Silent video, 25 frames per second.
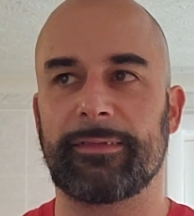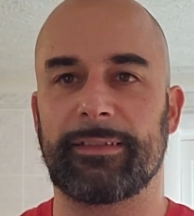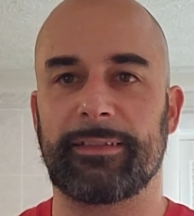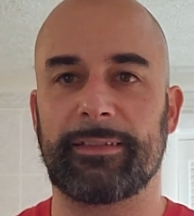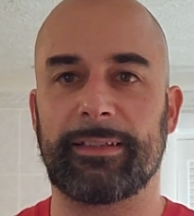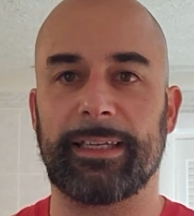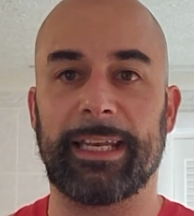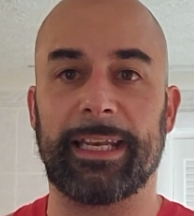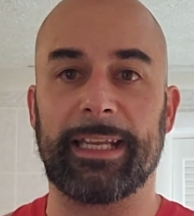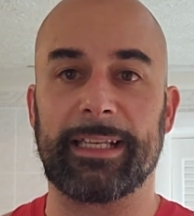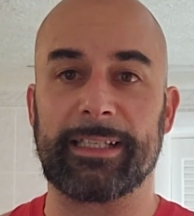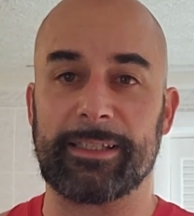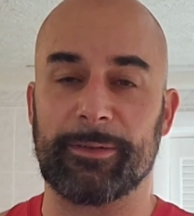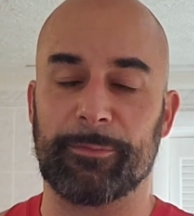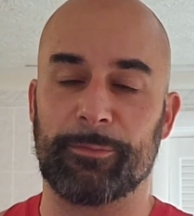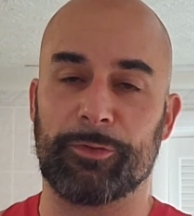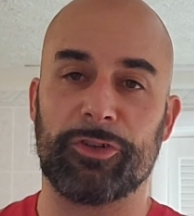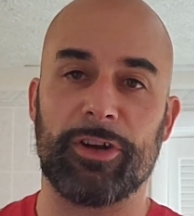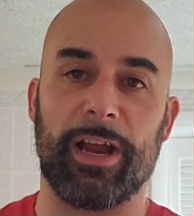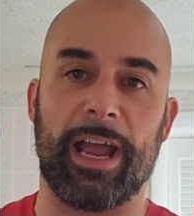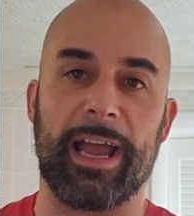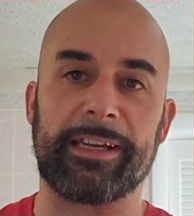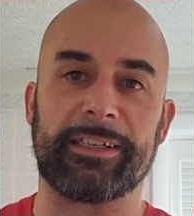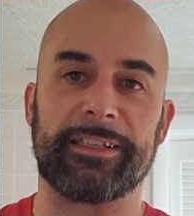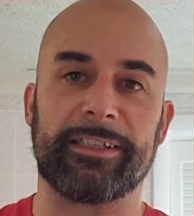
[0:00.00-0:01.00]
getting some
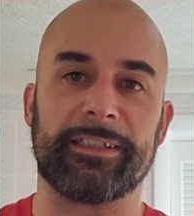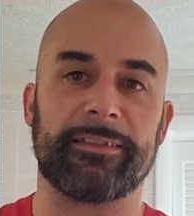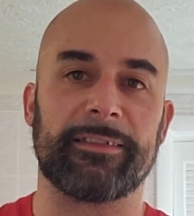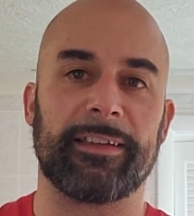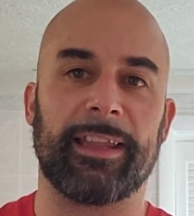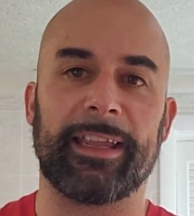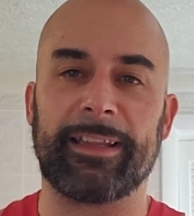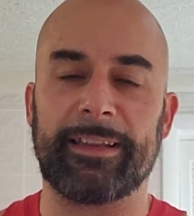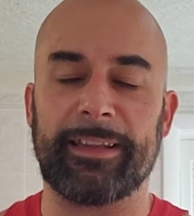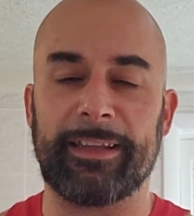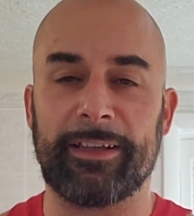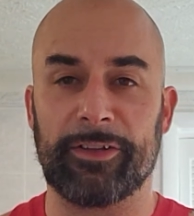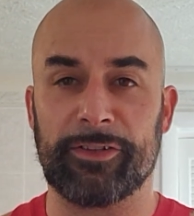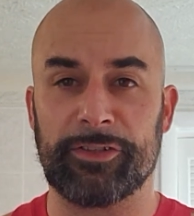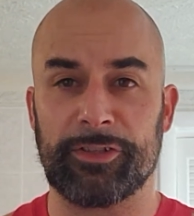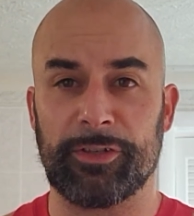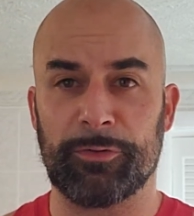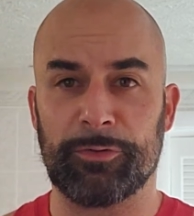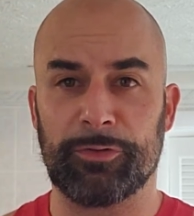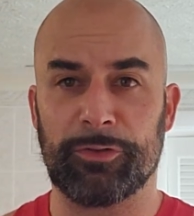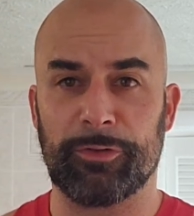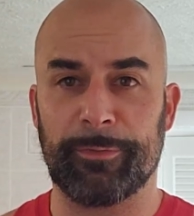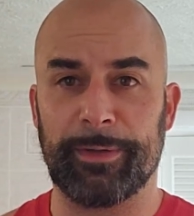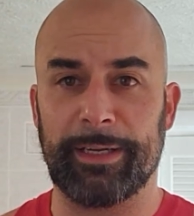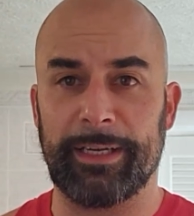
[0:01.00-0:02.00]
traction lately on
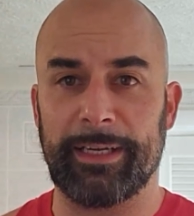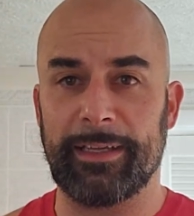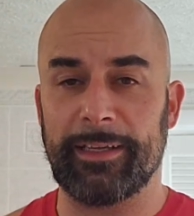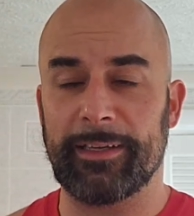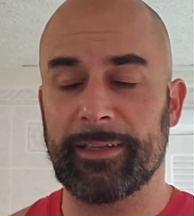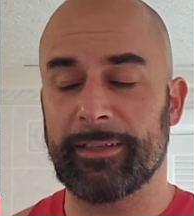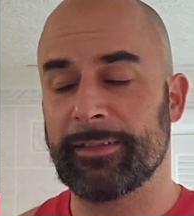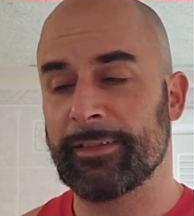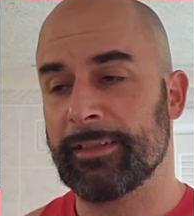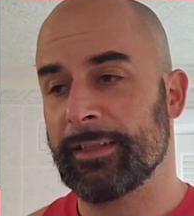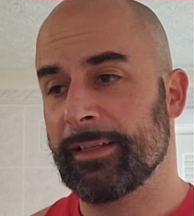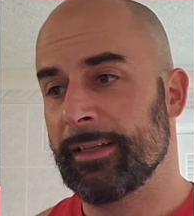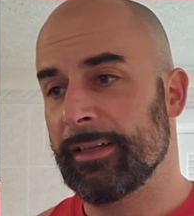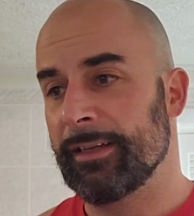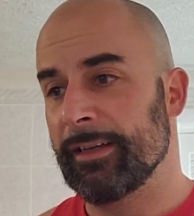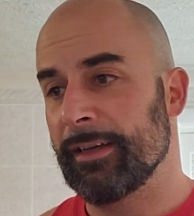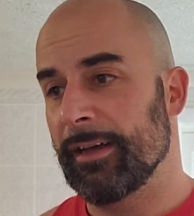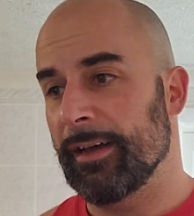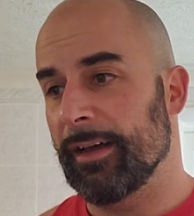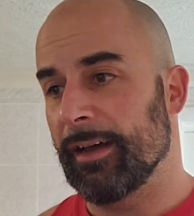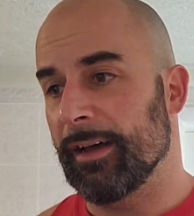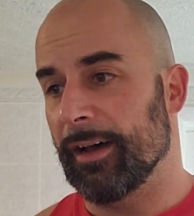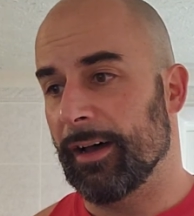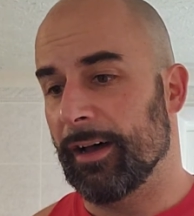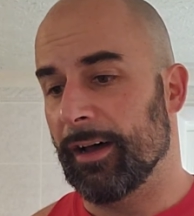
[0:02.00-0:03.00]
social media.
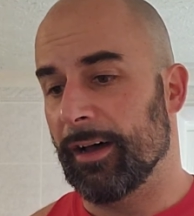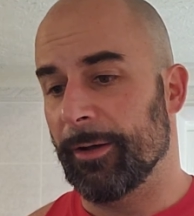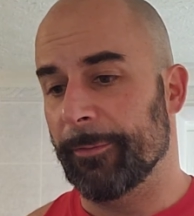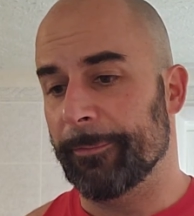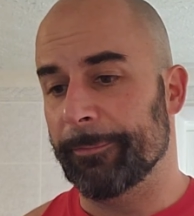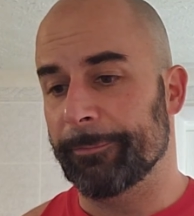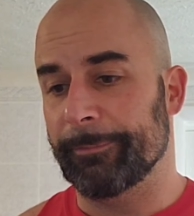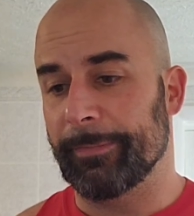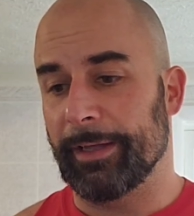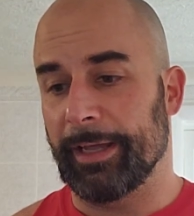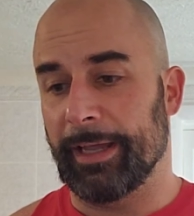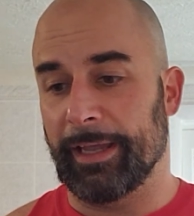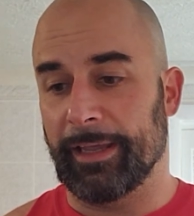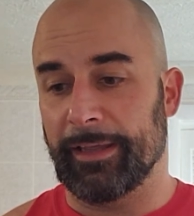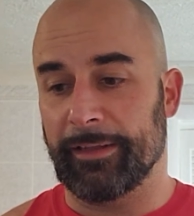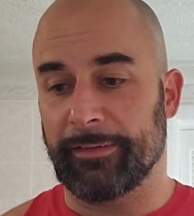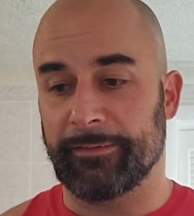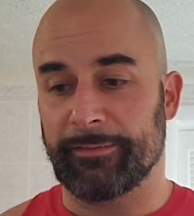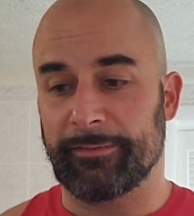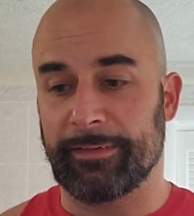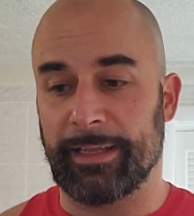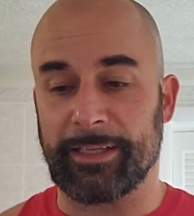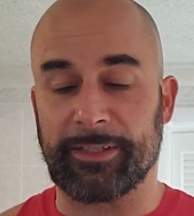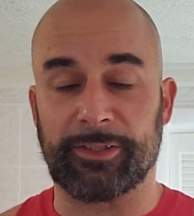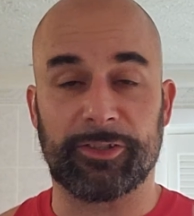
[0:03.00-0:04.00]

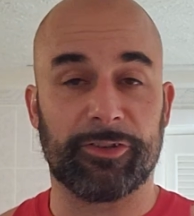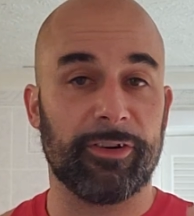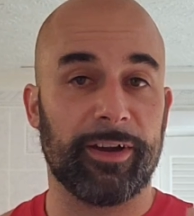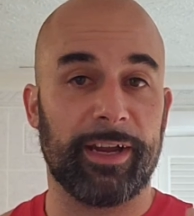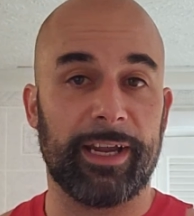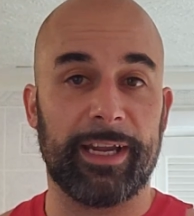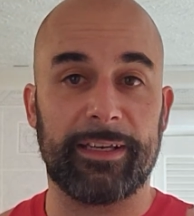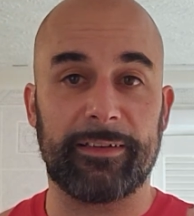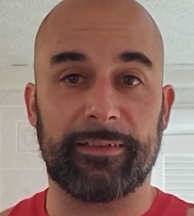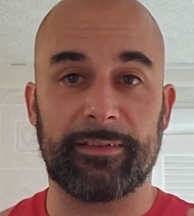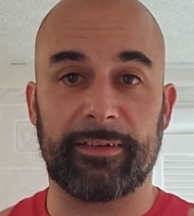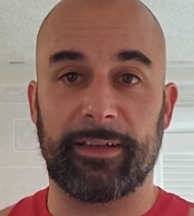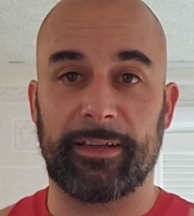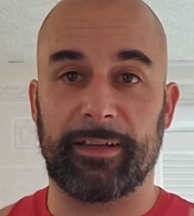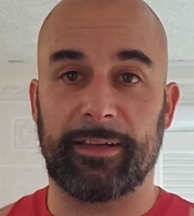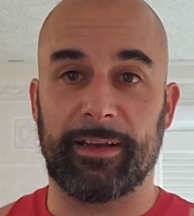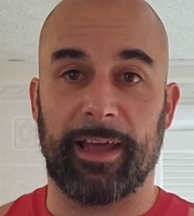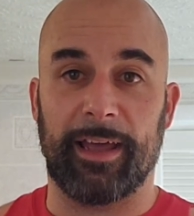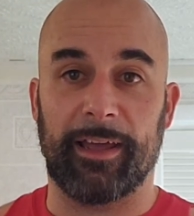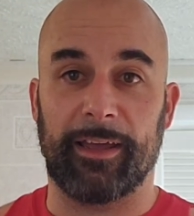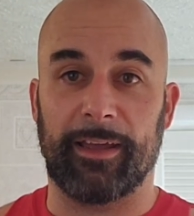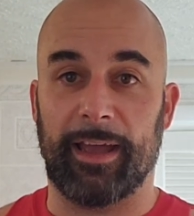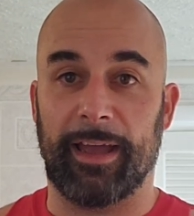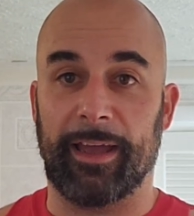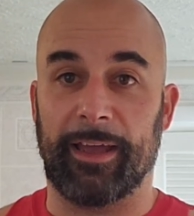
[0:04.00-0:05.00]
And that's great. And
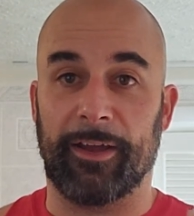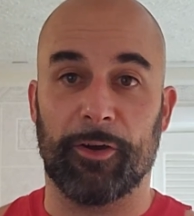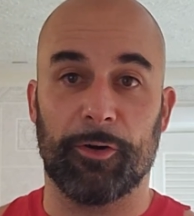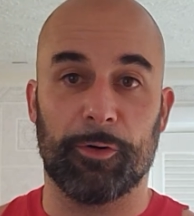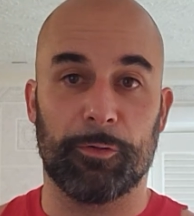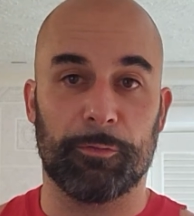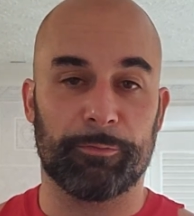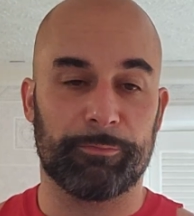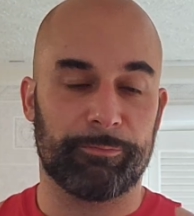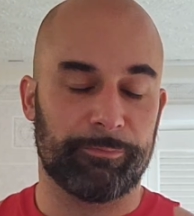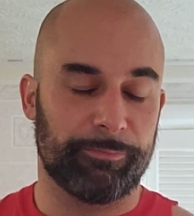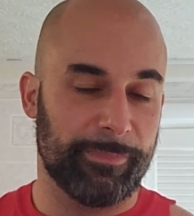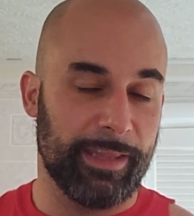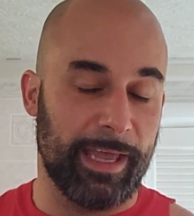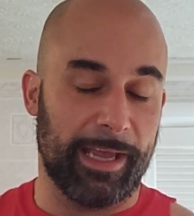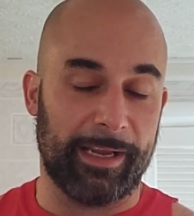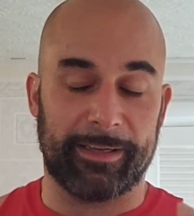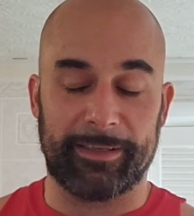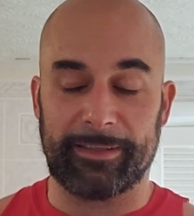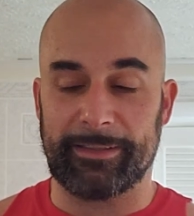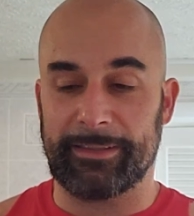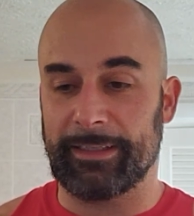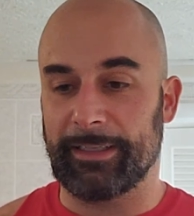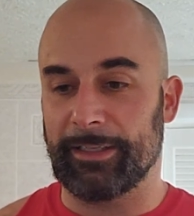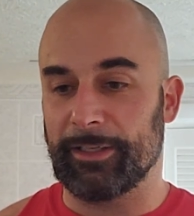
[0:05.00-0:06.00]
I hope that
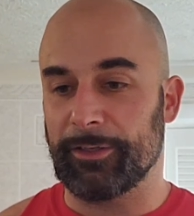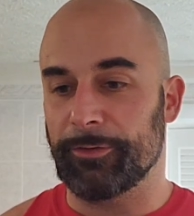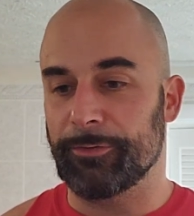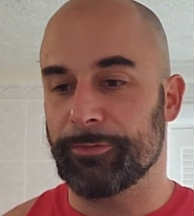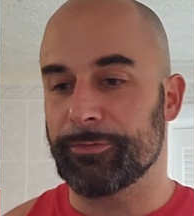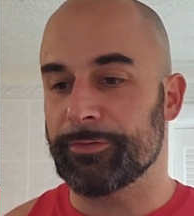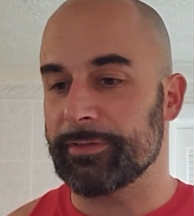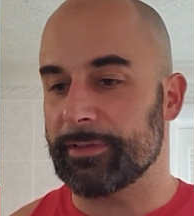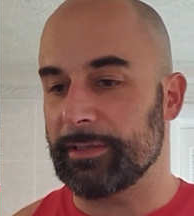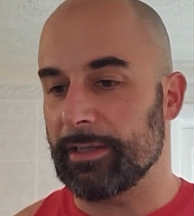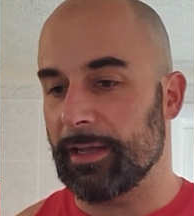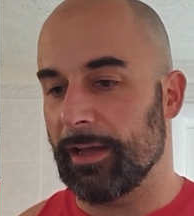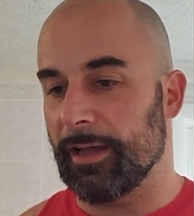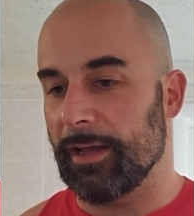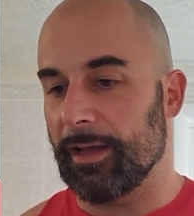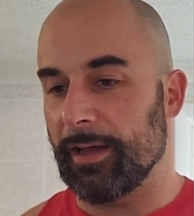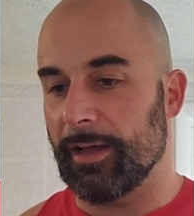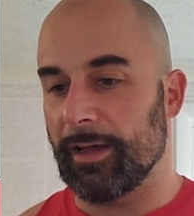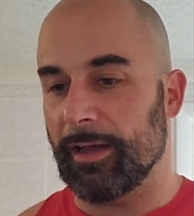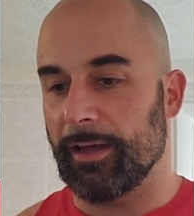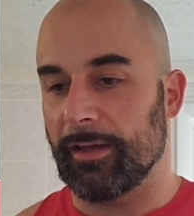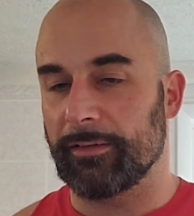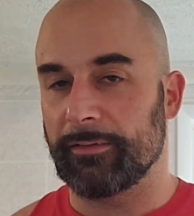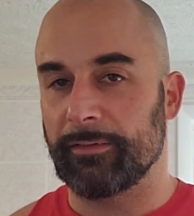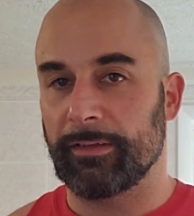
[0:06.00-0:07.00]
continues.
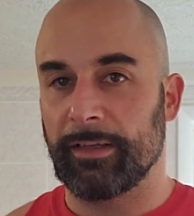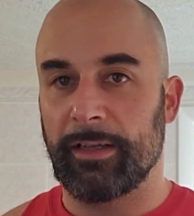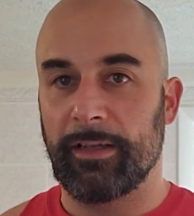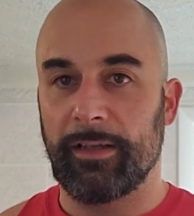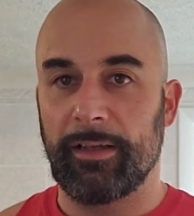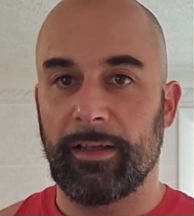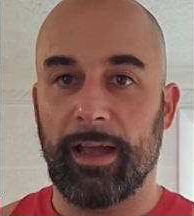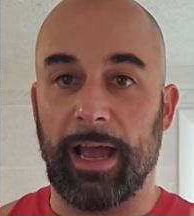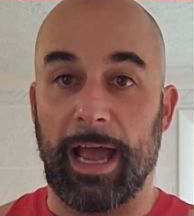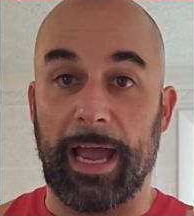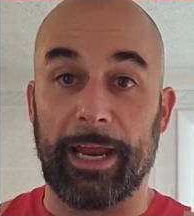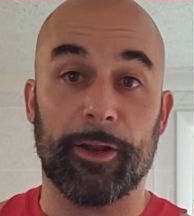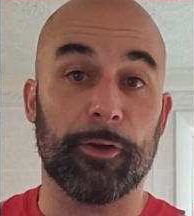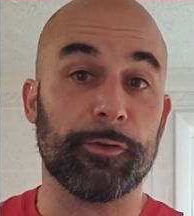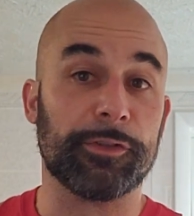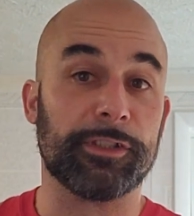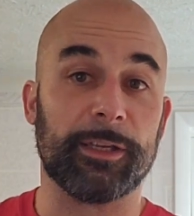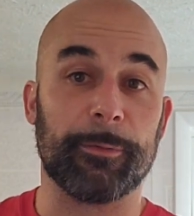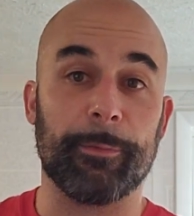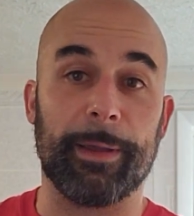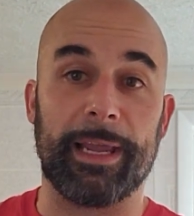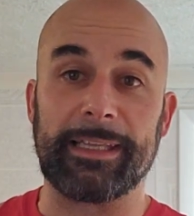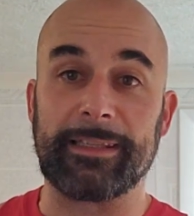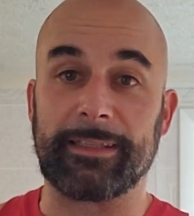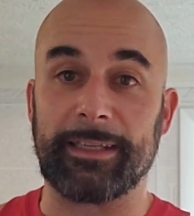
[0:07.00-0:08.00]
I know
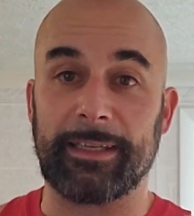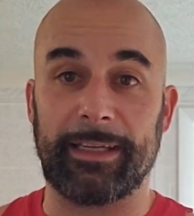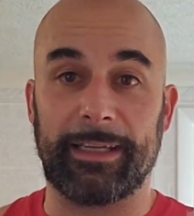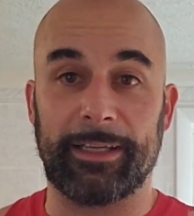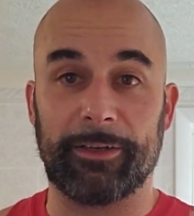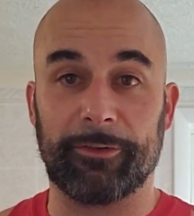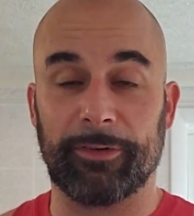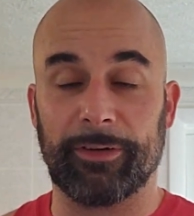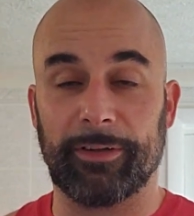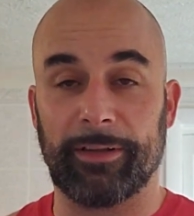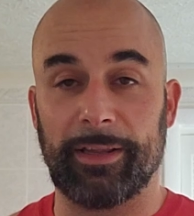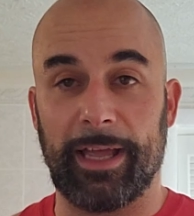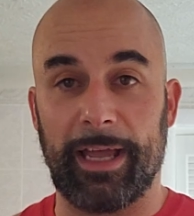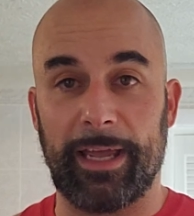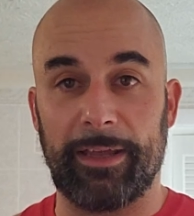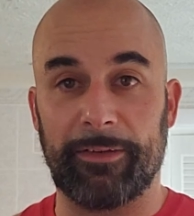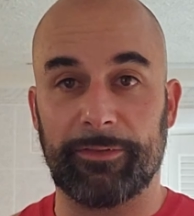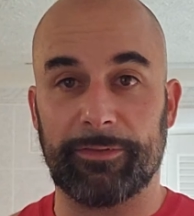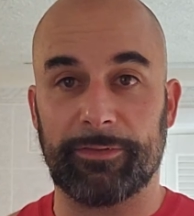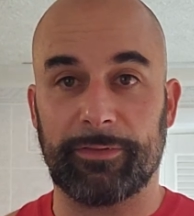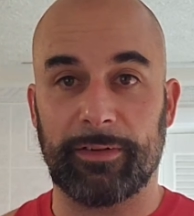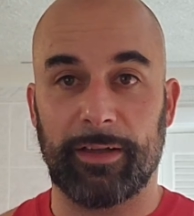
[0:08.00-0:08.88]
Samantha in real life,